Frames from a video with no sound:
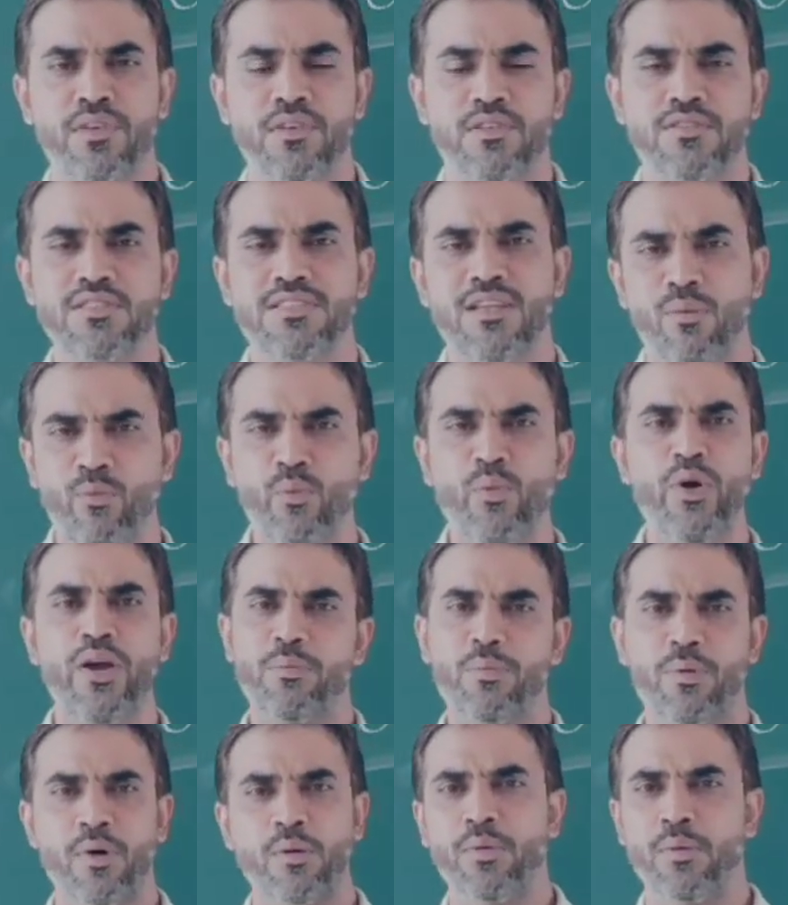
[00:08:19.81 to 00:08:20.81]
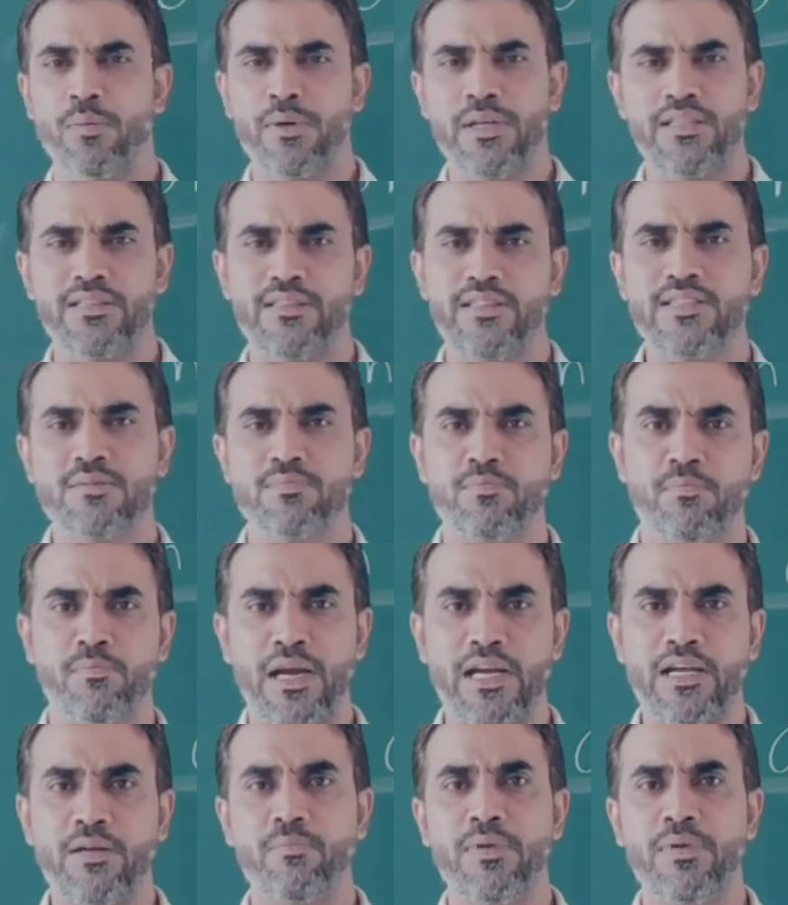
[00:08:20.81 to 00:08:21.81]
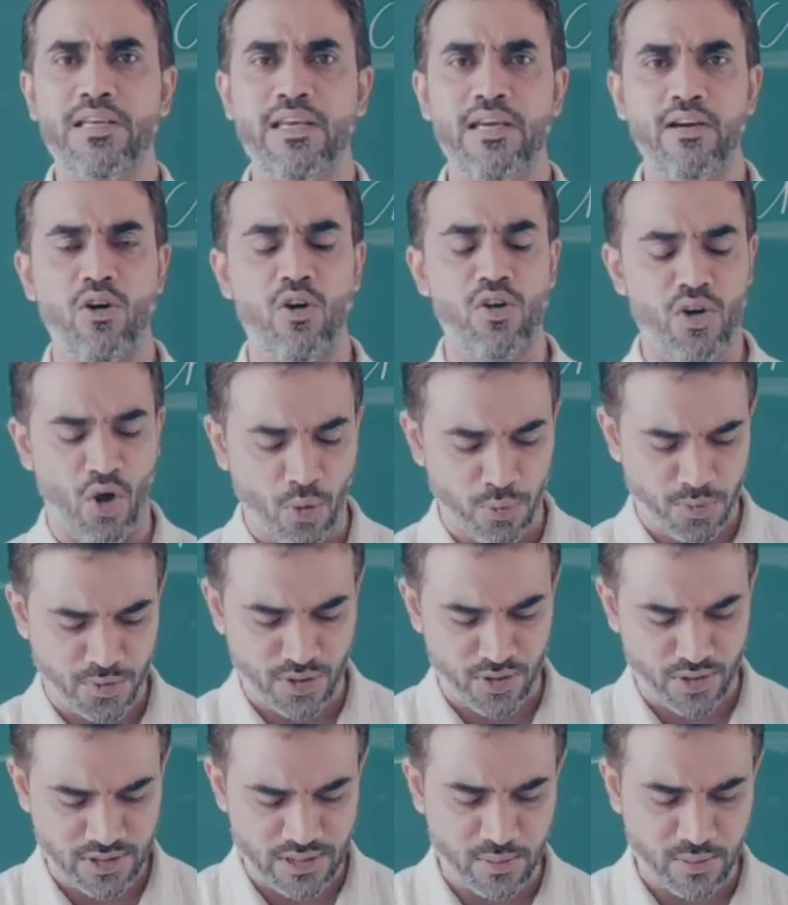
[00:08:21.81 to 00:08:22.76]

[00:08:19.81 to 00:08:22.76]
Somewhere probably this might be an option or